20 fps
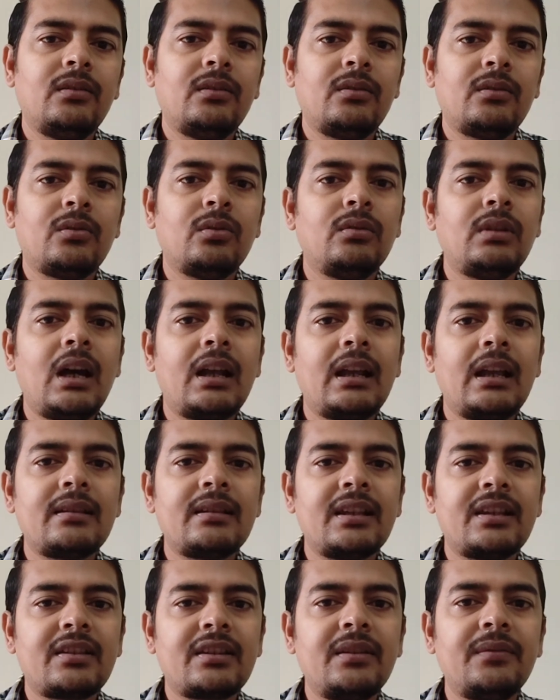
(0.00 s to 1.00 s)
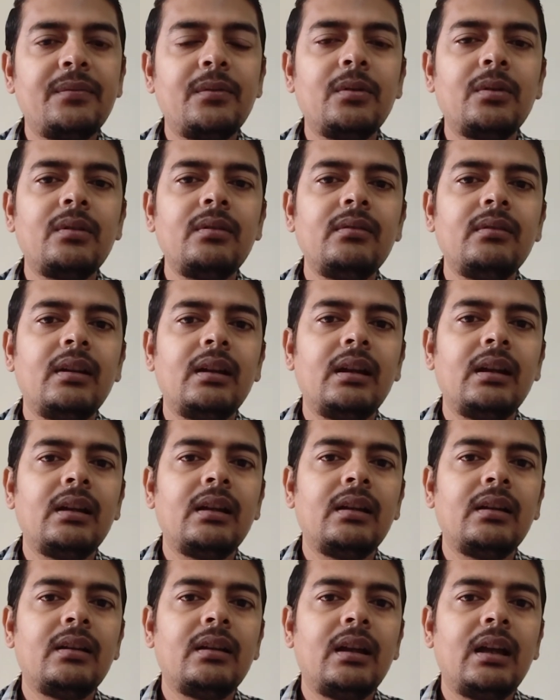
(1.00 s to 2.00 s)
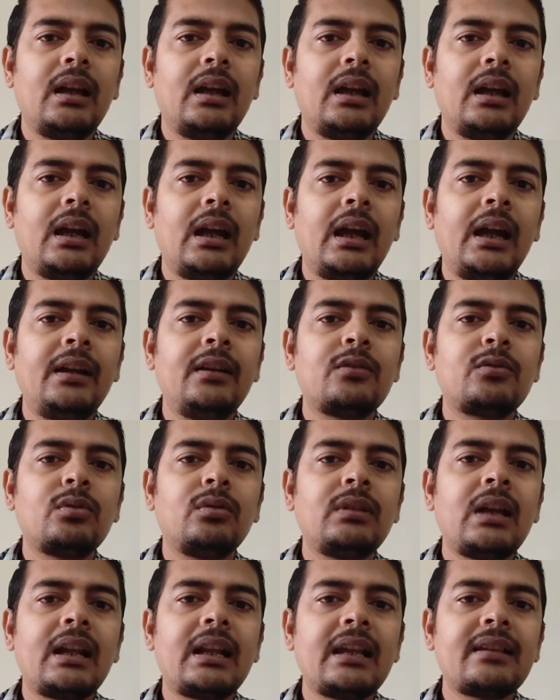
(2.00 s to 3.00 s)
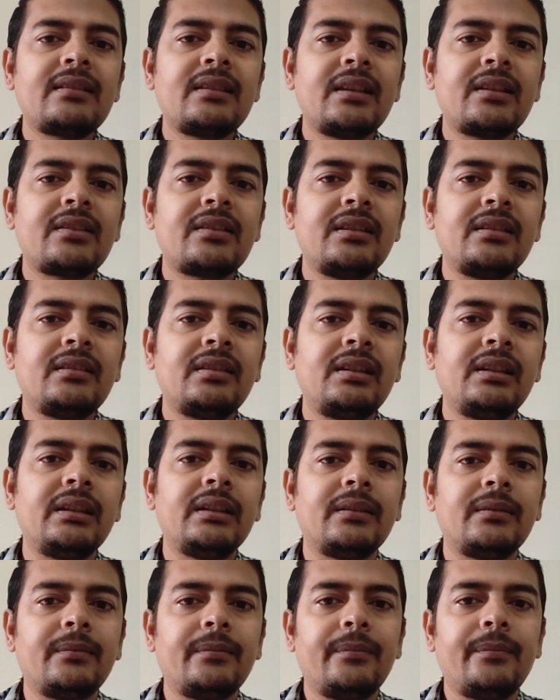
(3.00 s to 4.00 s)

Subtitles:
Sonara 64 and Sonara 63